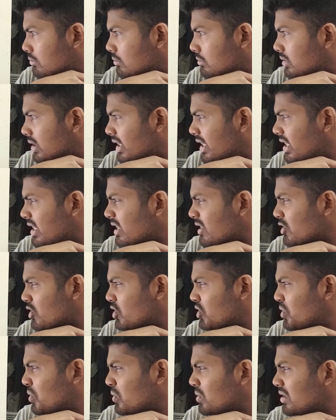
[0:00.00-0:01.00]
Did he just
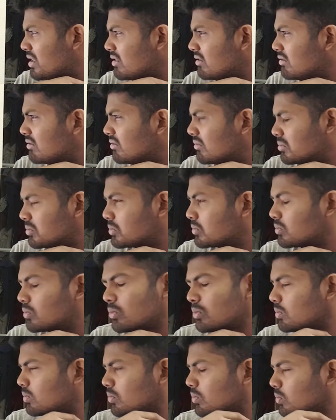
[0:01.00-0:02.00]
shoot?
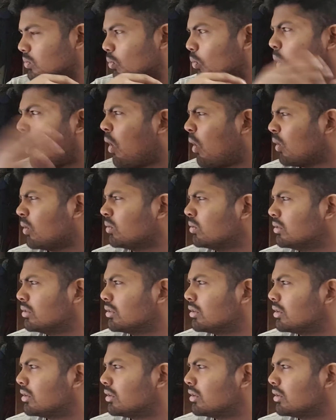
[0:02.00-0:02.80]
Whoa.